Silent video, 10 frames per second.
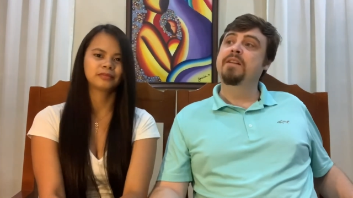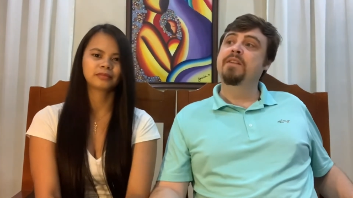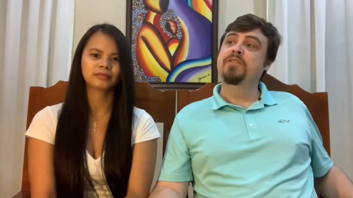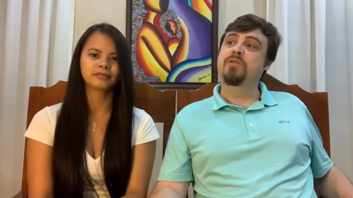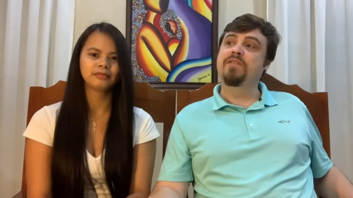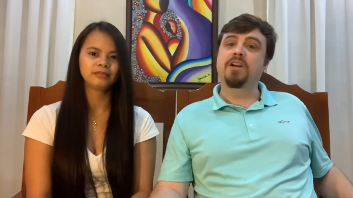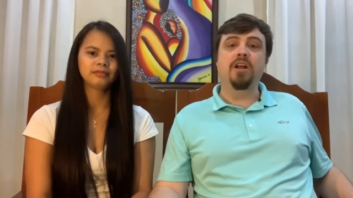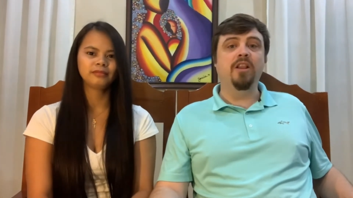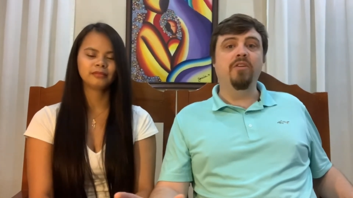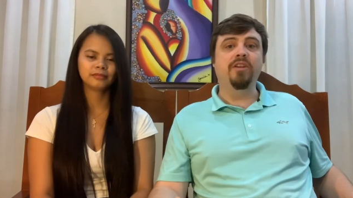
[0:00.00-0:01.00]
Speaker 1: sort of a
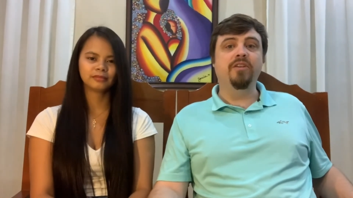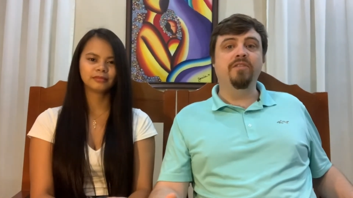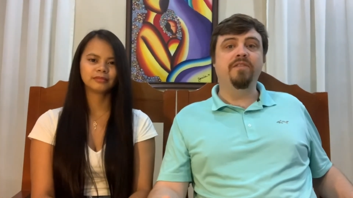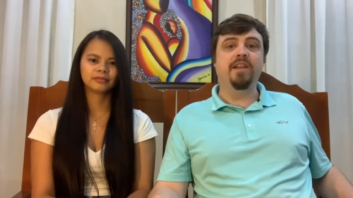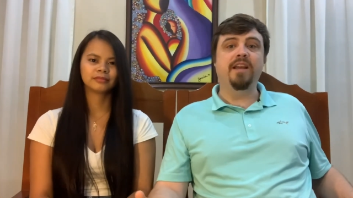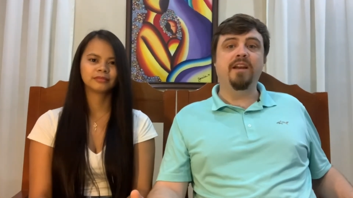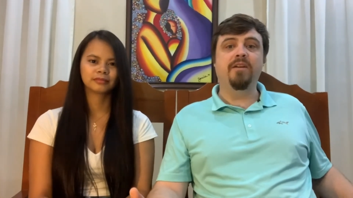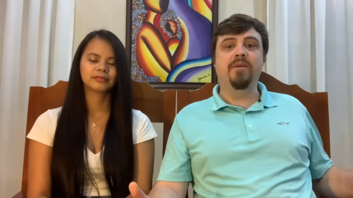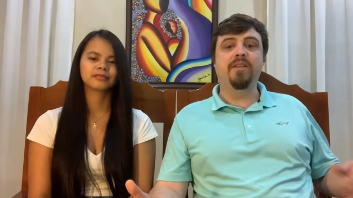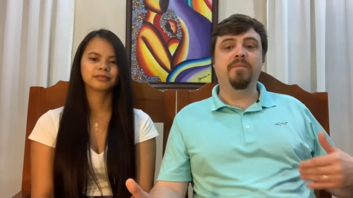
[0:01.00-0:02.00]
colonial flair
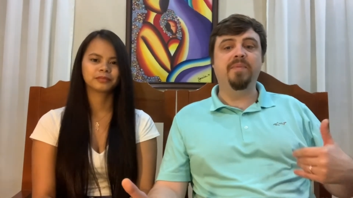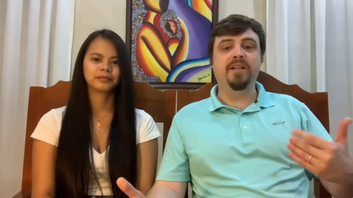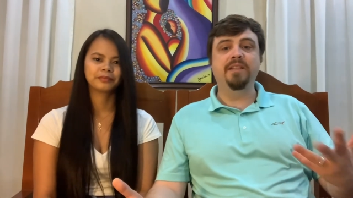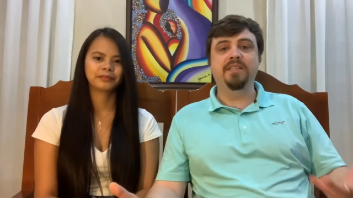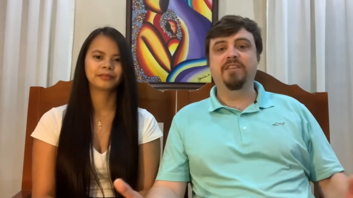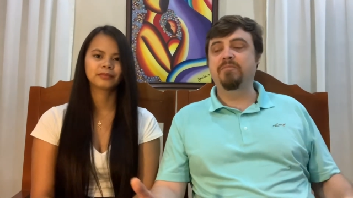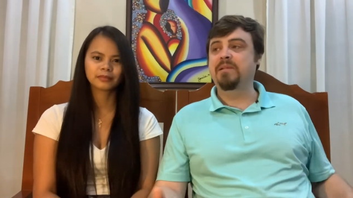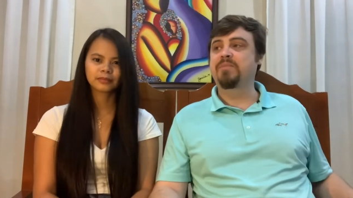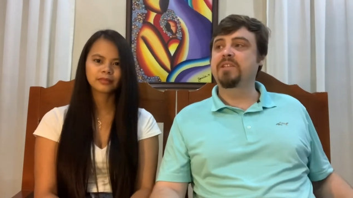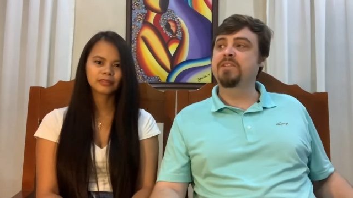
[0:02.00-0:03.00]
where the buildings have
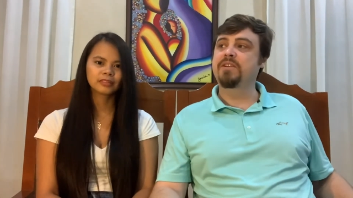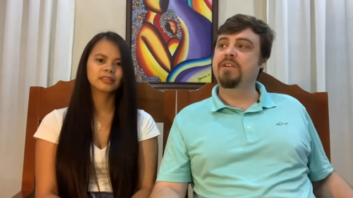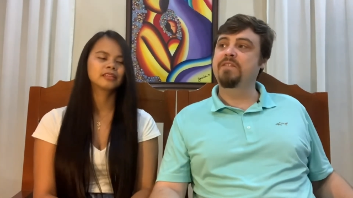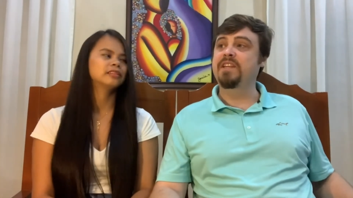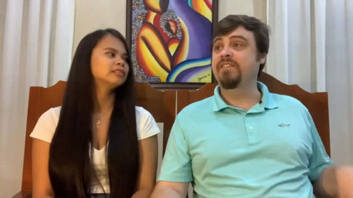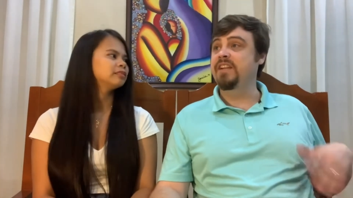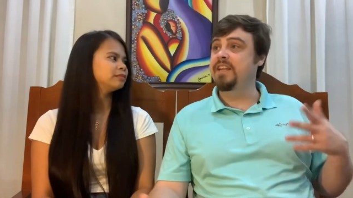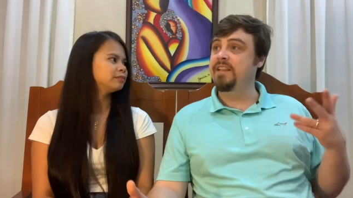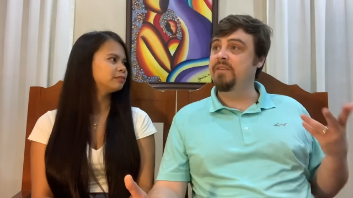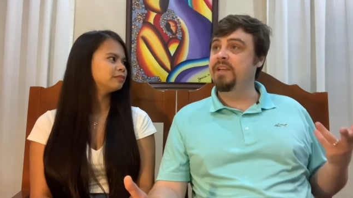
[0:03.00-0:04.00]
been preserved. Even
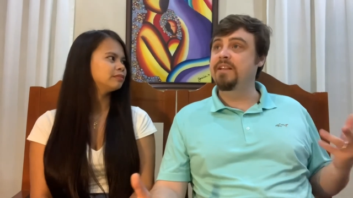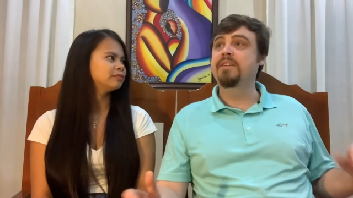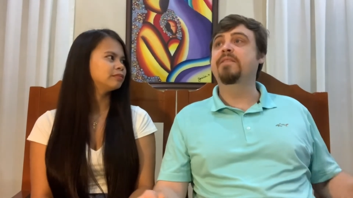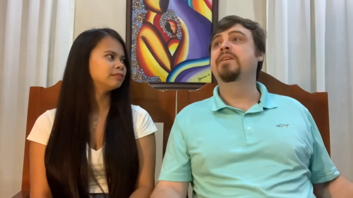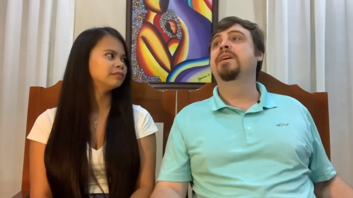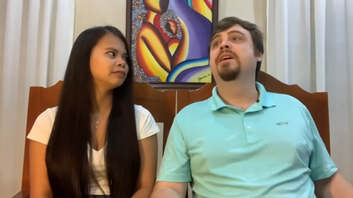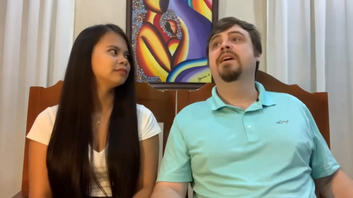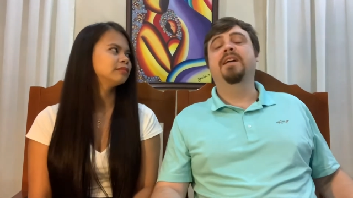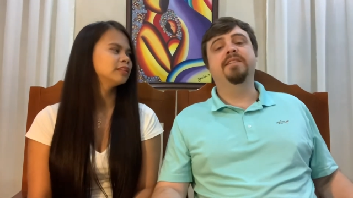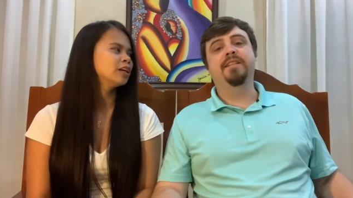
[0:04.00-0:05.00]
Iloilo
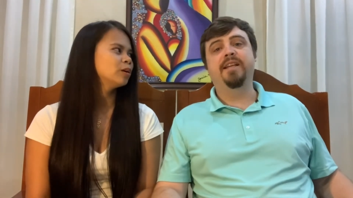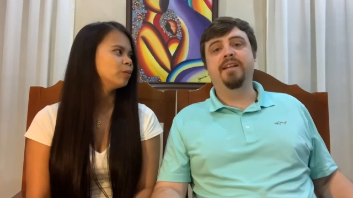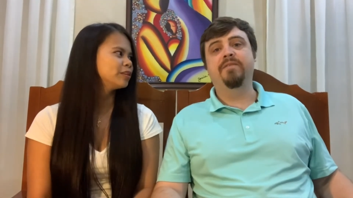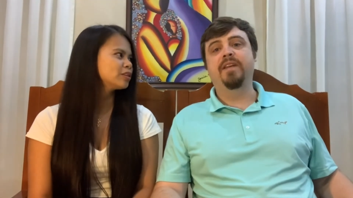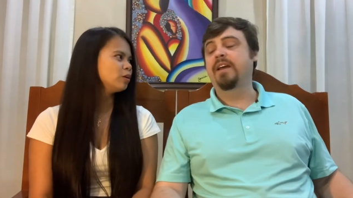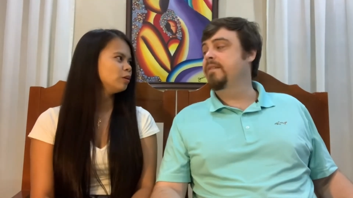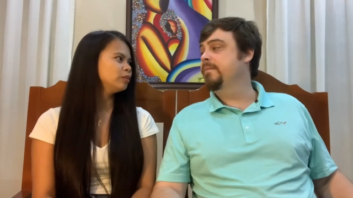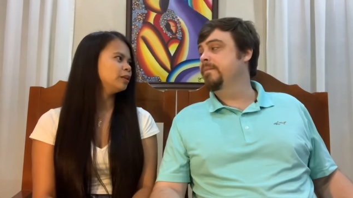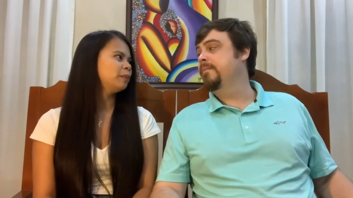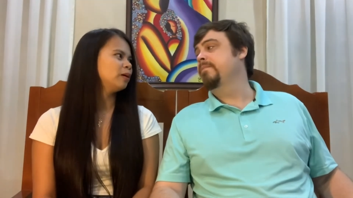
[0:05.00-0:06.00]
has a lot we of saw,
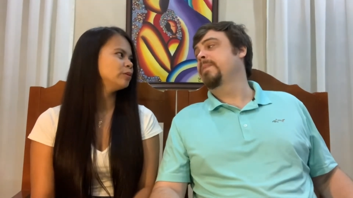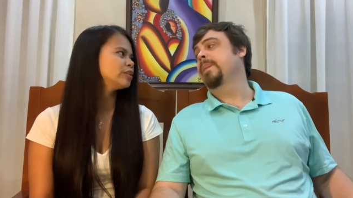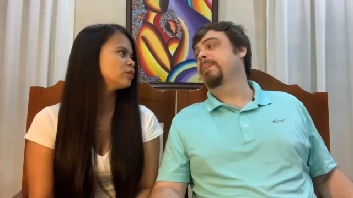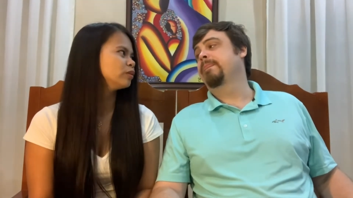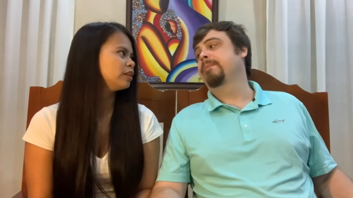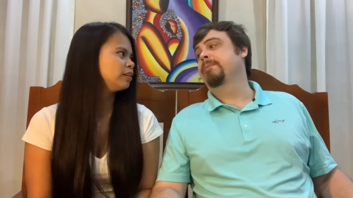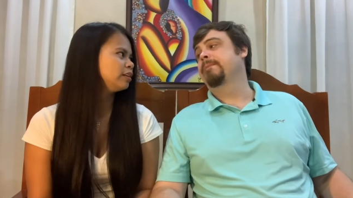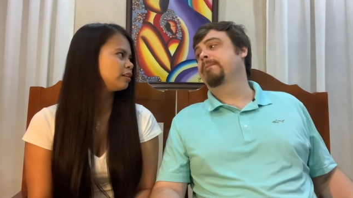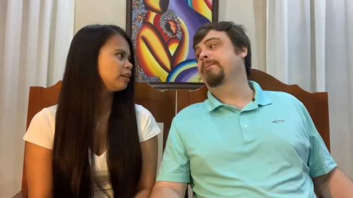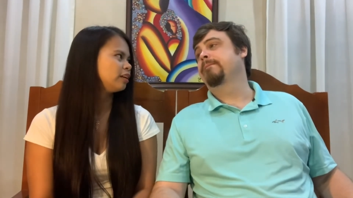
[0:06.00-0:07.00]
Speaker 2: We saw, we saw
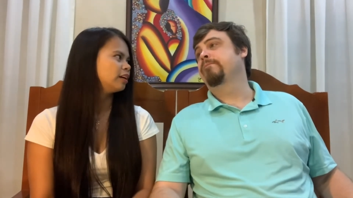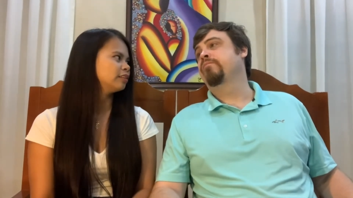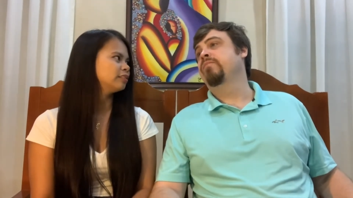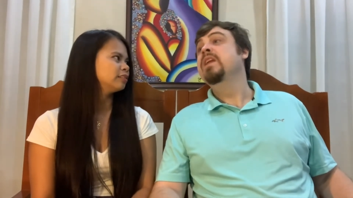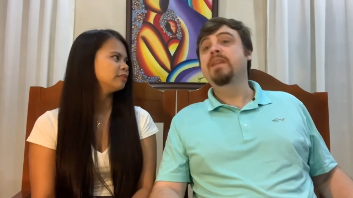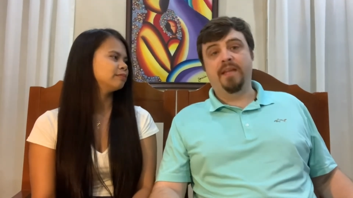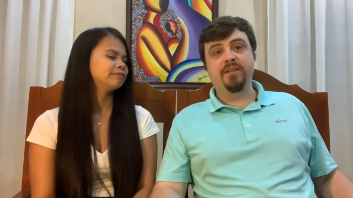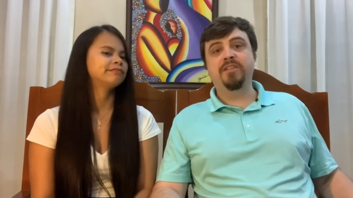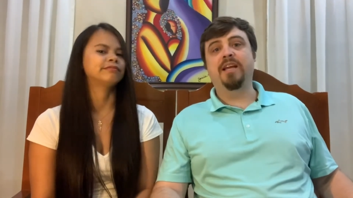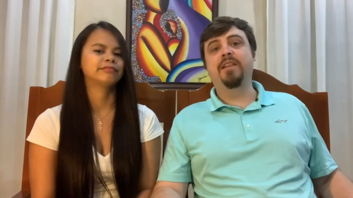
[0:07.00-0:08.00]
here a lot.
Speaker 1: Yeah,
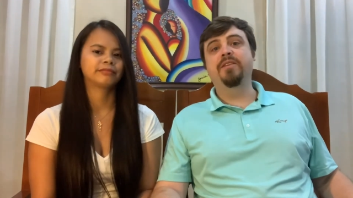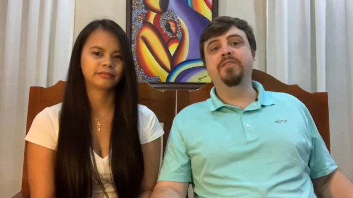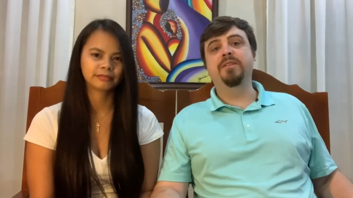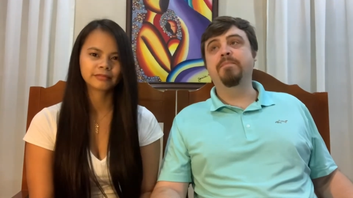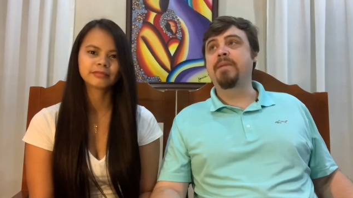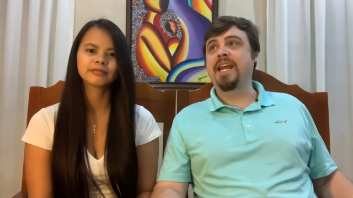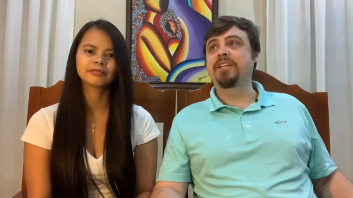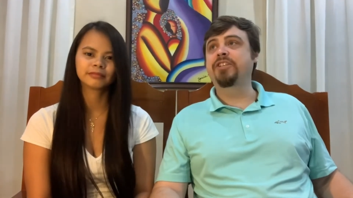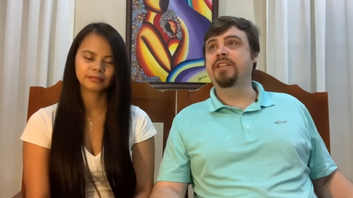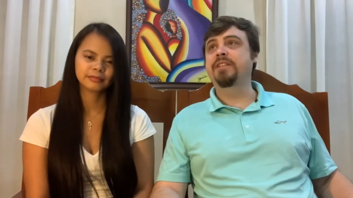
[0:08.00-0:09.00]
it's a lot of those
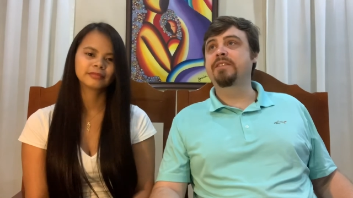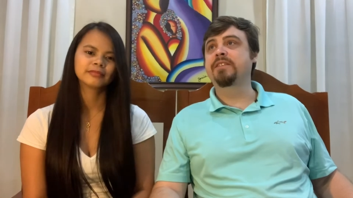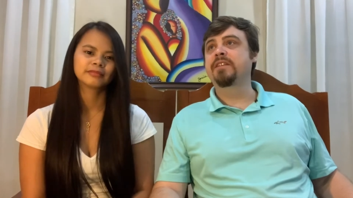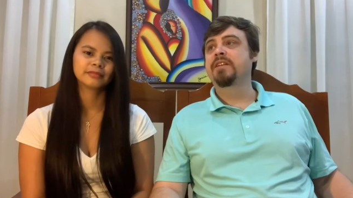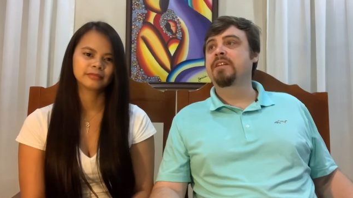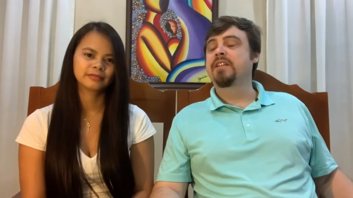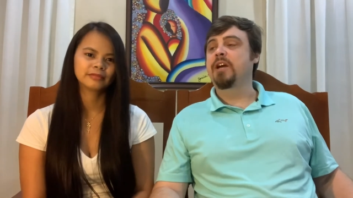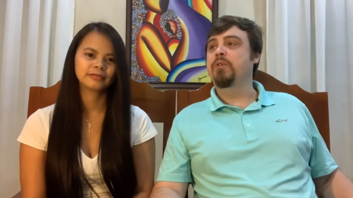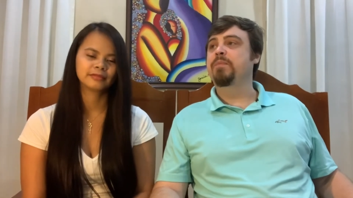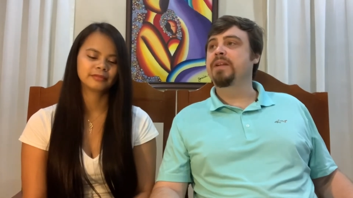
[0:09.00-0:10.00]
mansions
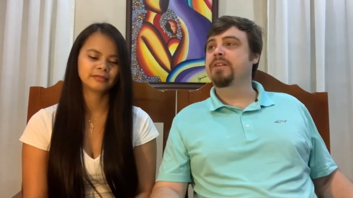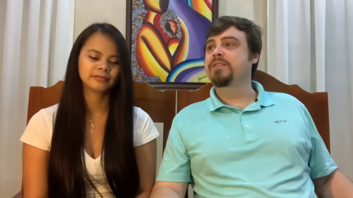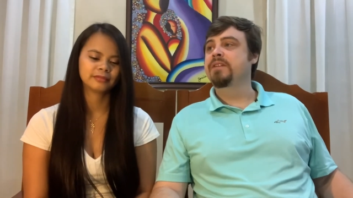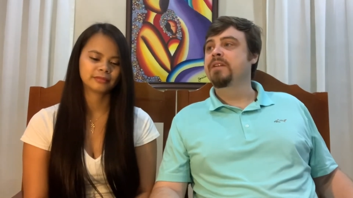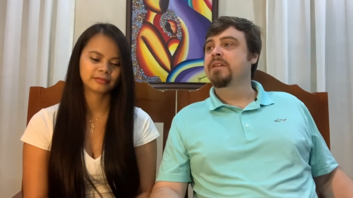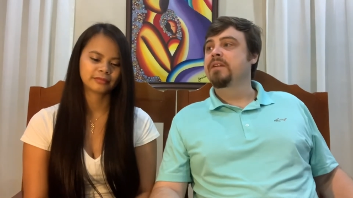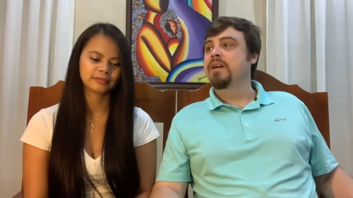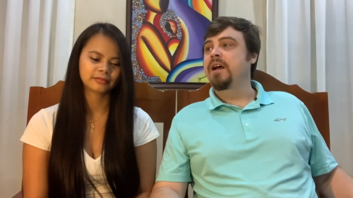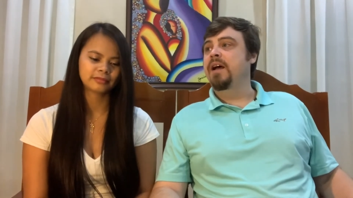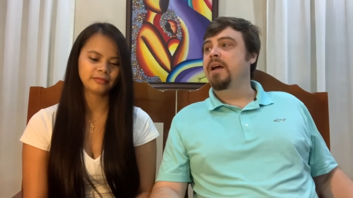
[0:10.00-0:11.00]
that were built
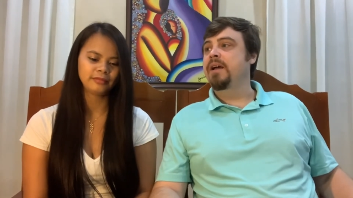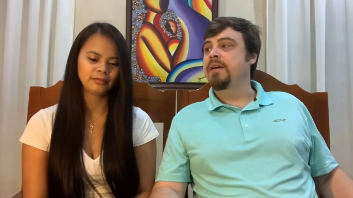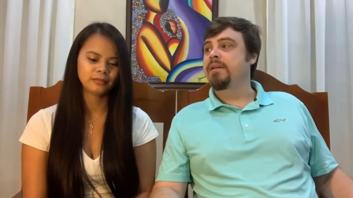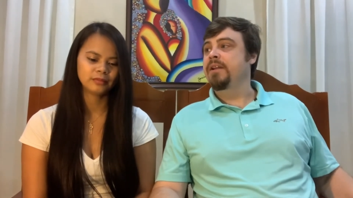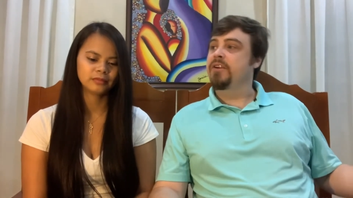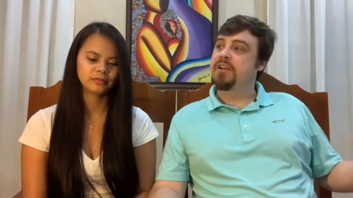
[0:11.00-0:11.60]
uh, during